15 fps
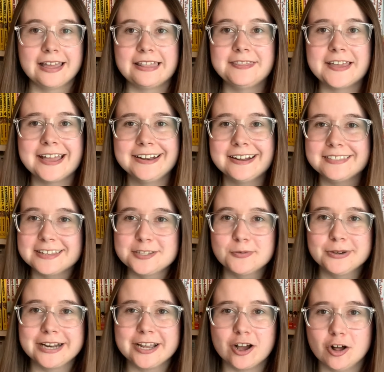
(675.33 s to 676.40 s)
Then, this
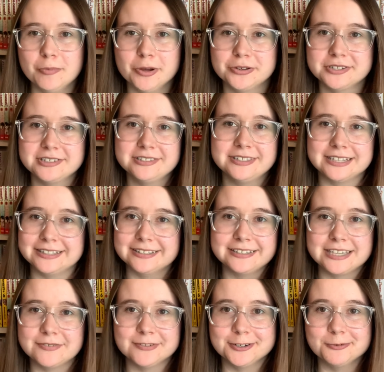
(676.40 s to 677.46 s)
one I almost didn't
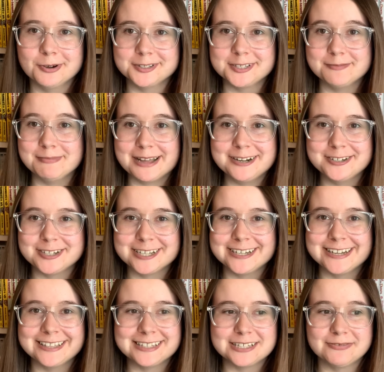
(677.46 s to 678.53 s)
even want to mention
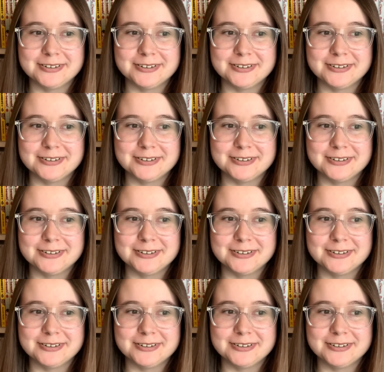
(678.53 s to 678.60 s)
in this